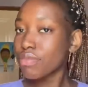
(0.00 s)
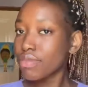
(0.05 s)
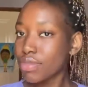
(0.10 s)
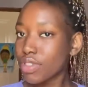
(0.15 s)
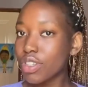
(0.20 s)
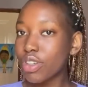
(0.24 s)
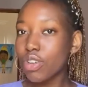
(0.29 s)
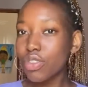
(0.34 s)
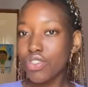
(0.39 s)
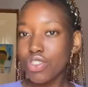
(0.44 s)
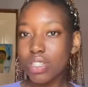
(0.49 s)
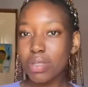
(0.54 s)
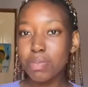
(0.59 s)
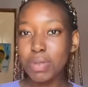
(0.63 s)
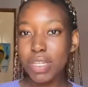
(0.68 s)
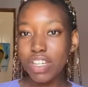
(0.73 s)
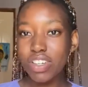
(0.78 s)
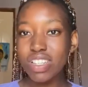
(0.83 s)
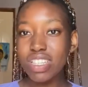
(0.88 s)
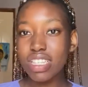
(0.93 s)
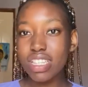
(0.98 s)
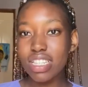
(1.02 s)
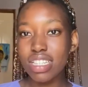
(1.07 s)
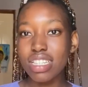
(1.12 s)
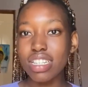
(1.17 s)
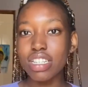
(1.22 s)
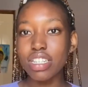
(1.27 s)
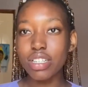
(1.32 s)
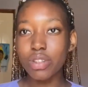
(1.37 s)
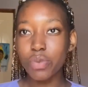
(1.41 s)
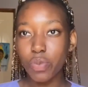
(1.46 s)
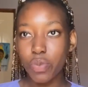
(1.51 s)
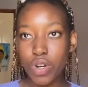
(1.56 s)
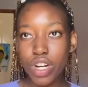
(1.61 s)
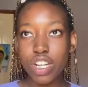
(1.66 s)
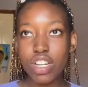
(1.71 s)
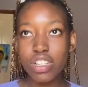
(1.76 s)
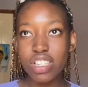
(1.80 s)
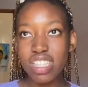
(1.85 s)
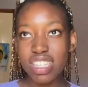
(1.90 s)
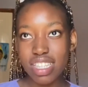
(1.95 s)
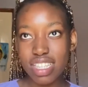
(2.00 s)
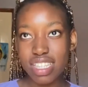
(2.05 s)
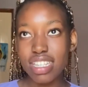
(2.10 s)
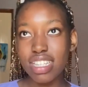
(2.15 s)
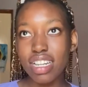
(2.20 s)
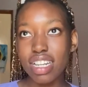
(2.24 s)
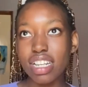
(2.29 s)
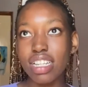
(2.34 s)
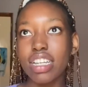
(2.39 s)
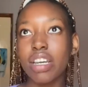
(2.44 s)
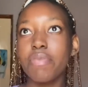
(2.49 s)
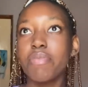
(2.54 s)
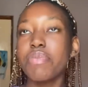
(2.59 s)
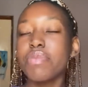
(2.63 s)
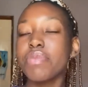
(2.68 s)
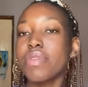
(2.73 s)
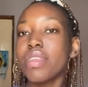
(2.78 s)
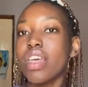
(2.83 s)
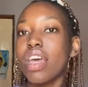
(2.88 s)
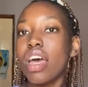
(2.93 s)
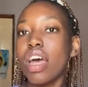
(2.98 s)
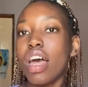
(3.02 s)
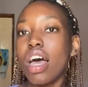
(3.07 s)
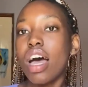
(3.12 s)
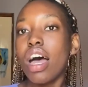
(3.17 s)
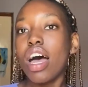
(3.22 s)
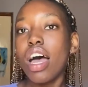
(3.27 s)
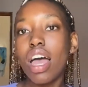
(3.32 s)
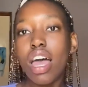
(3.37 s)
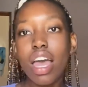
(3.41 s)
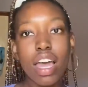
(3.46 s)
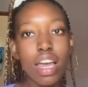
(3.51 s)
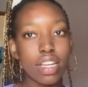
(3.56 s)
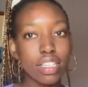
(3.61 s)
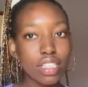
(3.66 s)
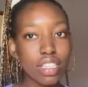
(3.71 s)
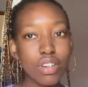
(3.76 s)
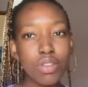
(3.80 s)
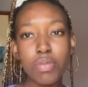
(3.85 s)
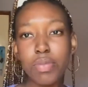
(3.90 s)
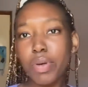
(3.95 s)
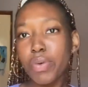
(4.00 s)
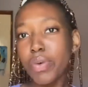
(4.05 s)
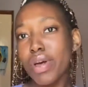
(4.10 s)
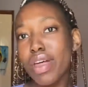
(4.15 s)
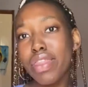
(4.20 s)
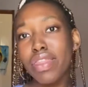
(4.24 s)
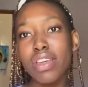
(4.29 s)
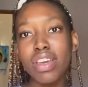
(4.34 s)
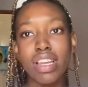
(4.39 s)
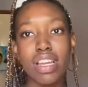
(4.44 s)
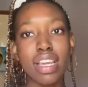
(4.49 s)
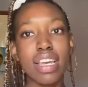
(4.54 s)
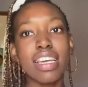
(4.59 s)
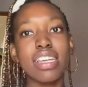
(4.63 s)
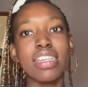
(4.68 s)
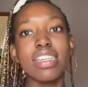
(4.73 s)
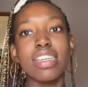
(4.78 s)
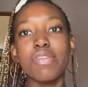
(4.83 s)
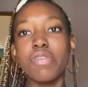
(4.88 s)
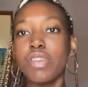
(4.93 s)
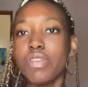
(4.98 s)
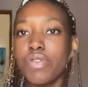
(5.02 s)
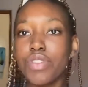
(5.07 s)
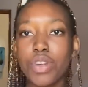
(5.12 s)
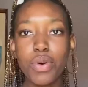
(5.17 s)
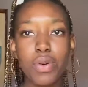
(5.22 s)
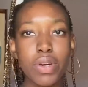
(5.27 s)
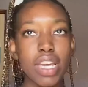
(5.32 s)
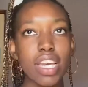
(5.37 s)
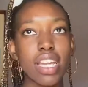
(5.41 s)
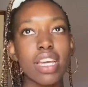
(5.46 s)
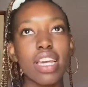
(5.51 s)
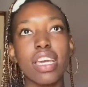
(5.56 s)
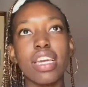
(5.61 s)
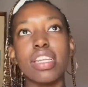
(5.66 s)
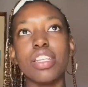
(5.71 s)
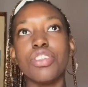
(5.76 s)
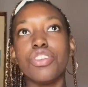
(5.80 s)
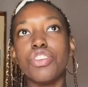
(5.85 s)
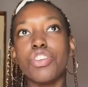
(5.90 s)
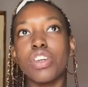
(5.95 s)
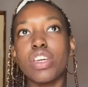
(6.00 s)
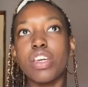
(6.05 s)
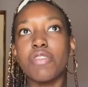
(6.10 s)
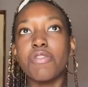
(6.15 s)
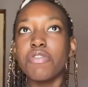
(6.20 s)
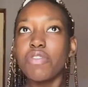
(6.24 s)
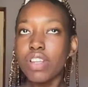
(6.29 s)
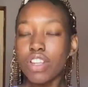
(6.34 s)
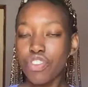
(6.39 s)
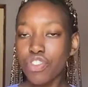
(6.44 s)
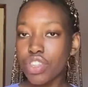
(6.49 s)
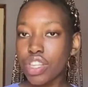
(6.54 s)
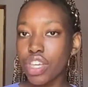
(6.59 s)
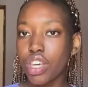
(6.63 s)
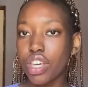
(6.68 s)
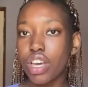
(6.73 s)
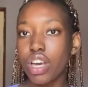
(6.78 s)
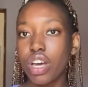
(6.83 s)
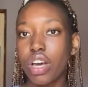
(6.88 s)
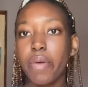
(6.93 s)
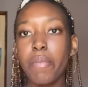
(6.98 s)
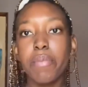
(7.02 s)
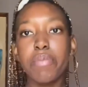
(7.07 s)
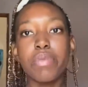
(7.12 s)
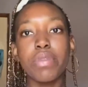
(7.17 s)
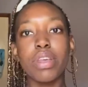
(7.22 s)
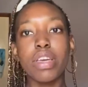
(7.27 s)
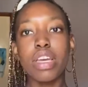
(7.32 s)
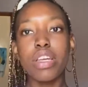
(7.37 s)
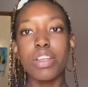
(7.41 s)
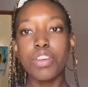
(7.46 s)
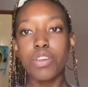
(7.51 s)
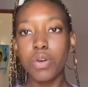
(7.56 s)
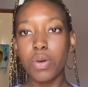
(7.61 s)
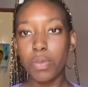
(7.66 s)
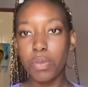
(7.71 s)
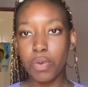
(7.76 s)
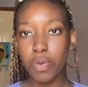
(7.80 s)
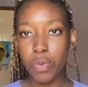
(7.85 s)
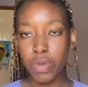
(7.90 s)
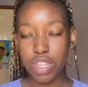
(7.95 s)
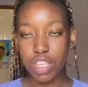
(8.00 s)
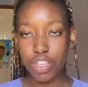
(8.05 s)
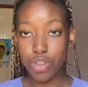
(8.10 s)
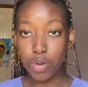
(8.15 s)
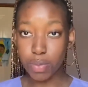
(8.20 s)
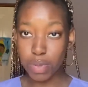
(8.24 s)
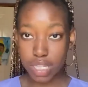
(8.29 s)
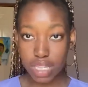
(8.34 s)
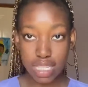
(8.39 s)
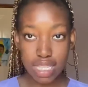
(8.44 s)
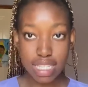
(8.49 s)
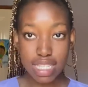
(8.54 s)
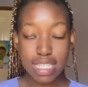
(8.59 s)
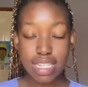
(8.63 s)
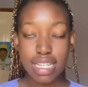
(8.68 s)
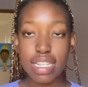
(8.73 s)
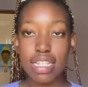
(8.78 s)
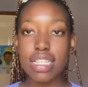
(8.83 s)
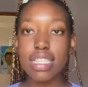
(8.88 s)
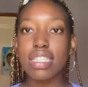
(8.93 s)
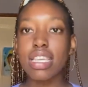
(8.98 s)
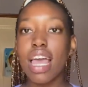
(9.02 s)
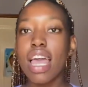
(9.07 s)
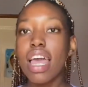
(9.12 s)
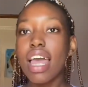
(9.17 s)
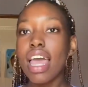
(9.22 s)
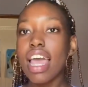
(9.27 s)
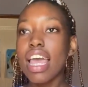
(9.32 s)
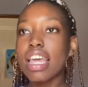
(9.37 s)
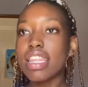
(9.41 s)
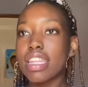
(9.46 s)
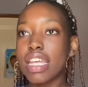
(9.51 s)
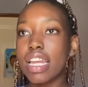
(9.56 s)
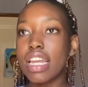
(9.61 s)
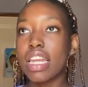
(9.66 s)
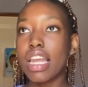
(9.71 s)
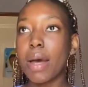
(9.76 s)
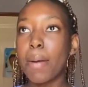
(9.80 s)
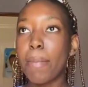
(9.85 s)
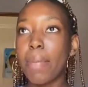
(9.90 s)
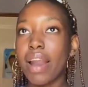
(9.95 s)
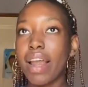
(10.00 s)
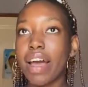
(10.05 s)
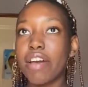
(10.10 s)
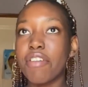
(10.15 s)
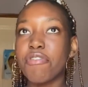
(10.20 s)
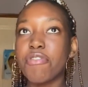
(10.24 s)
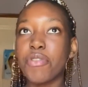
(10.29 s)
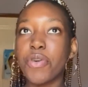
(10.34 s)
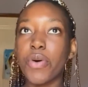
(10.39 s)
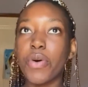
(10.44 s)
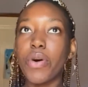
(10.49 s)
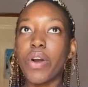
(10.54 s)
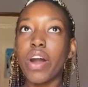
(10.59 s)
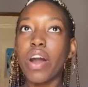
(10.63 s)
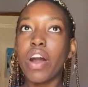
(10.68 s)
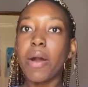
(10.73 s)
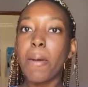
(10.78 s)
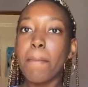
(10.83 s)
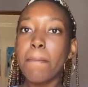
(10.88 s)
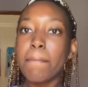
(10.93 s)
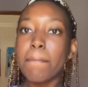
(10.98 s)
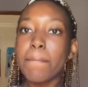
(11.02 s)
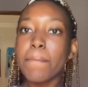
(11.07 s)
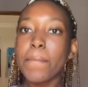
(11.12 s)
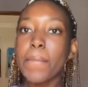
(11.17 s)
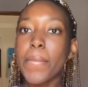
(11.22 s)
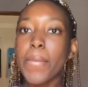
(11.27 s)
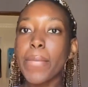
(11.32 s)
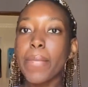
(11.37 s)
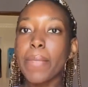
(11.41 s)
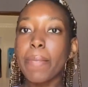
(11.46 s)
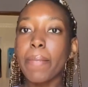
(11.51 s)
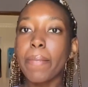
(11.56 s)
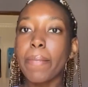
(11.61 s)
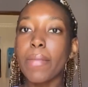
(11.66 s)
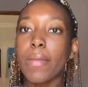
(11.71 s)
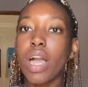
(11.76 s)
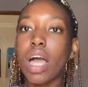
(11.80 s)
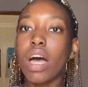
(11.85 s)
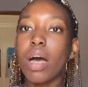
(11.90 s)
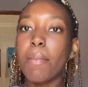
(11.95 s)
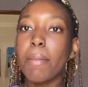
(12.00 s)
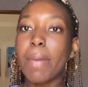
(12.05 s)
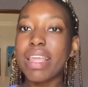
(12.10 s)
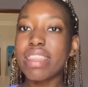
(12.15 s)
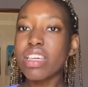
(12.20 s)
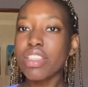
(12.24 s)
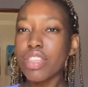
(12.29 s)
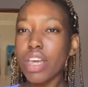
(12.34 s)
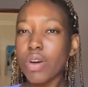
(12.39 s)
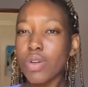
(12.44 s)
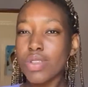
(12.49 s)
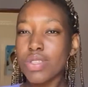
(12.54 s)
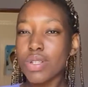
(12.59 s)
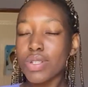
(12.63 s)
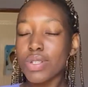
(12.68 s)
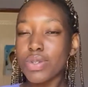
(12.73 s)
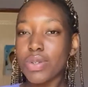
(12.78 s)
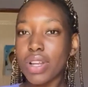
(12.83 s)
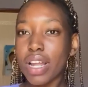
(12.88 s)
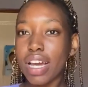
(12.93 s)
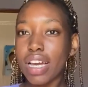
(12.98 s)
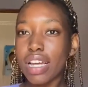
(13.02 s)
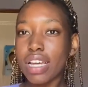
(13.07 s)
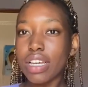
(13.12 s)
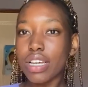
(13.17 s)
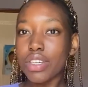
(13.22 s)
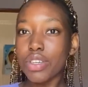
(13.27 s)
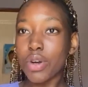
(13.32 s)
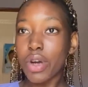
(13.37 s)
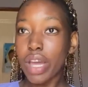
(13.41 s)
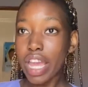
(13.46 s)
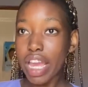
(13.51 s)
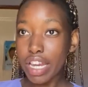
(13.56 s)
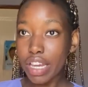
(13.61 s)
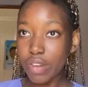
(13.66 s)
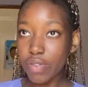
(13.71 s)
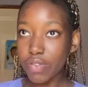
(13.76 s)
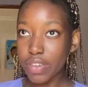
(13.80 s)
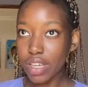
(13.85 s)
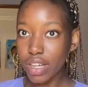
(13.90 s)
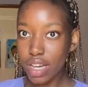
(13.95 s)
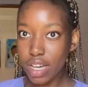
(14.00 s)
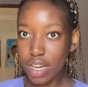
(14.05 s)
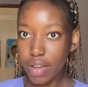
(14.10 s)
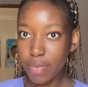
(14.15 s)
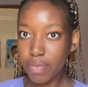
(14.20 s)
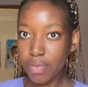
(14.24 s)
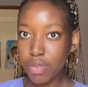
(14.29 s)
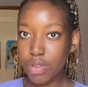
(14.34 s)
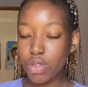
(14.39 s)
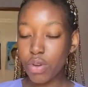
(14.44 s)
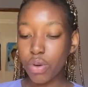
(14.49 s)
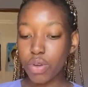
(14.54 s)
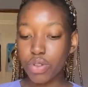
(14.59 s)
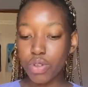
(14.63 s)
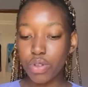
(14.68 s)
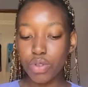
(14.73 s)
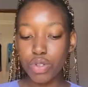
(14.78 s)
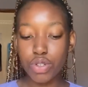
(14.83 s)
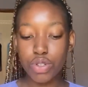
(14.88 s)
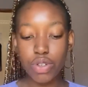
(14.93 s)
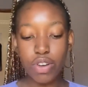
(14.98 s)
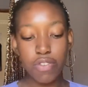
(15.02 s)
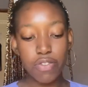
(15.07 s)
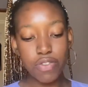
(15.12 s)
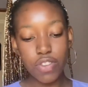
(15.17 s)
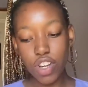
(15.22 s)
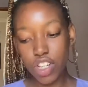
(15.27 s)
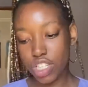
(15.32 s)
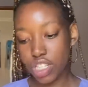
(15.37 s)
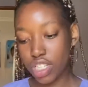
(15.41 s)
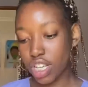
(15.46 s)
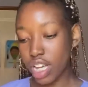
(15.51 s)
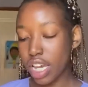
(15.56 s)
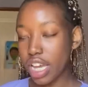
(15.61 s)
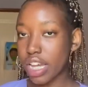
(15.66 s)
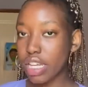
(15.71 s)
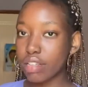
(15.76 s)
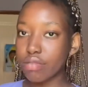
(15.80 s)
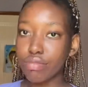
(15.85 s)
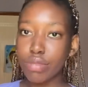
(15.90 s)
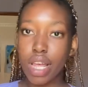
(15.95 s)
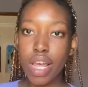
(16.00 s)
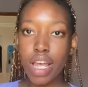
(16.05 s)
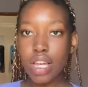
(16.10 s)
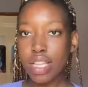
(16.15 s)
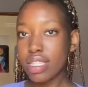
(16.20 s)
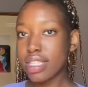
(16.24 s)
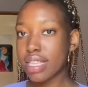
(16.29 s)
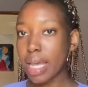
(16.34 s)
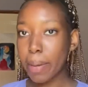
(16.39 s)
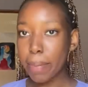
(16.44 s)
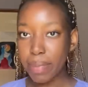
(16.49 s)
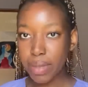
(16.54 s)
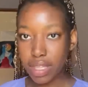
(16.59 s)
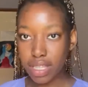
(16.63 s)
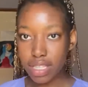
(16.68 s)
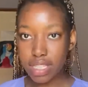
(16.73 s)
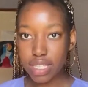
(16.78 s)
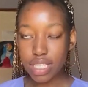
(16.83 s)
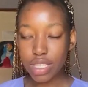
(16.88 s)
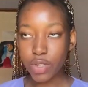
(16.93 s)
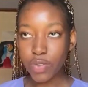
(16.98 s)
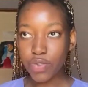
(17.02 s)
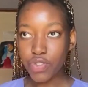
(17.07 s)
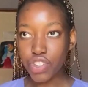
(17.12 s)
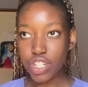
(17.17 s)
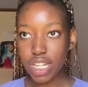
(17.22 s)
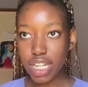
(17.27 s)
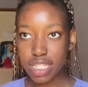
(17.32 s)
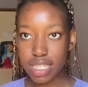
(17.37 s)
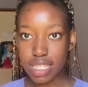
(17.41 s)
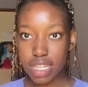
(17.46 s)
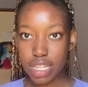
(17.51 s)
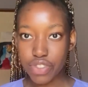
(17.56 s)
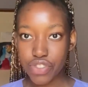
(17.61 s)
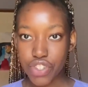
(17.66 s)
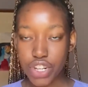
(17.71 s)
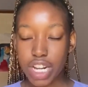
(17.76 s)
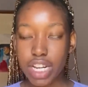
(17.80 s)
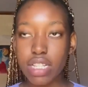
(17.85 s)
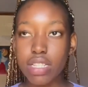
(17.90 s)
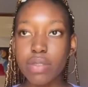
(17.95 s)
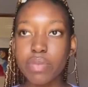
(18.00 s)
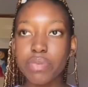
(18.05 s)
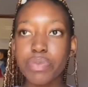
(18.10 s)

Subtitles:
You know, just be consistent and work consistently, and it'll be worth it. Like, even if you get in, you can finish the year within your BSc studies and then apply for, I think they also do like your end of year. So you'll do your first year in, say, BSc of Genetics, right?